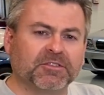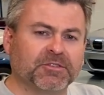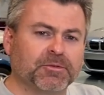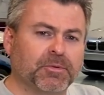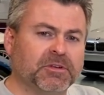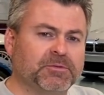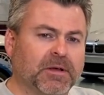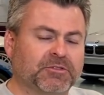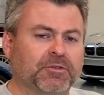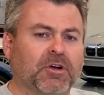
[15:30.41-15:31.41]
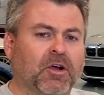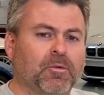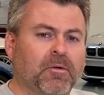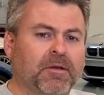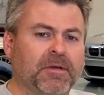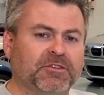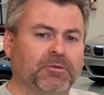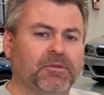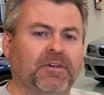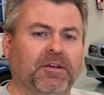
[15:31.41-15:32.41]
It's a pretty special car. We want to make
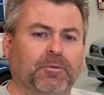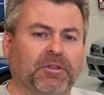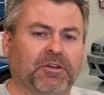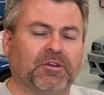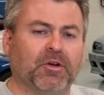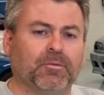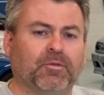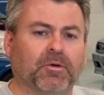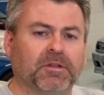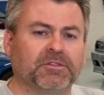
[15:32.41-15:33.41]
sure we find a really good home for it.